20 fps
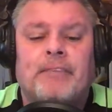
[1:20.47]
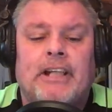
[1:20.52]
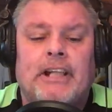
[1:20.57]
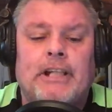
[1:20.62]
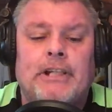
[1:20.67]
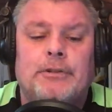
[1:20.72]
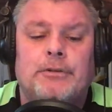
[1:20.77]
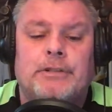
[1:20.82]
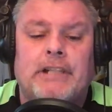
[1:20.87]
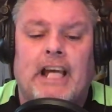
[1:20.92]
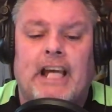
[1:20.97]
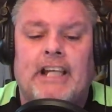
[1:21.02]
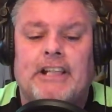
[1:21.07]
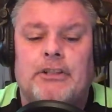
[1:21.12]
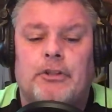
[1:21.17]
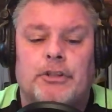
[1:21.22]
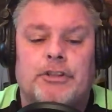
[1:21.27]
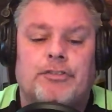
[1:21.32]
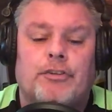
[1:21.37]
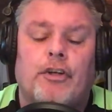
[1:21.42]
He's
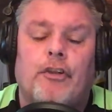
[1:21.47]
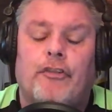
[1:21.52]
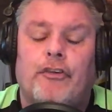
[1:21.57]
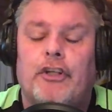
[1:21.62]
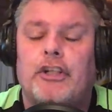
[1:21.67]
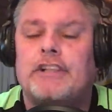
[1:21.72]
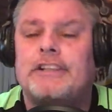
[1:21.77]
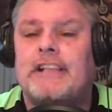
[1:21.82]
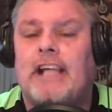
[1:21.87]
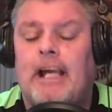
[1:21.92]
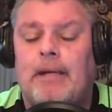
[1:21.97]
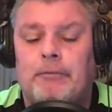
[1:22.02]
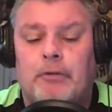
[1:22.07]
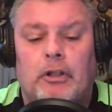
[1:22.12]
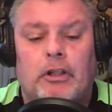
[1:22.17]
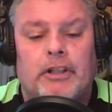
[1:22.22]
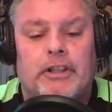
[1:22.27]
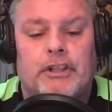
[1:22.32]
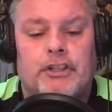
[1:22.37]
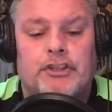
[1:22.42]
diagnosed for a third time
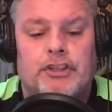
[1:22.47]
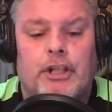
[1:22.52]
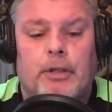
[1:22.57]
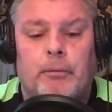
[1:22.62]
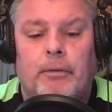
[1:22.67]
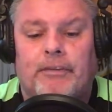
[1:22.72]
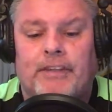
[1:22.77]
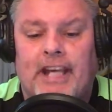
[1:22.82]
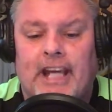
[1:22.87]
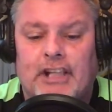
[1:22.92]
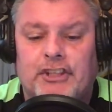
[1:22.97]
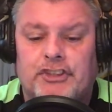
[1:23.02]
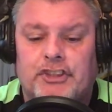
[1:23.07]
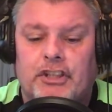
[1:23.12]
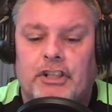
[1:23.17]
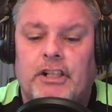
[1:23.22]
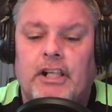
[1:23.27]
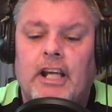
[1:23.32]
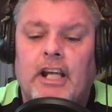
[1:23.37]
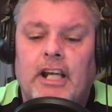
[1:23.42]
early this year with
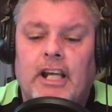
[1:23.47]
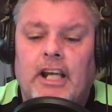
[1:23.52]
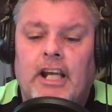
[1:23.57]
cancer.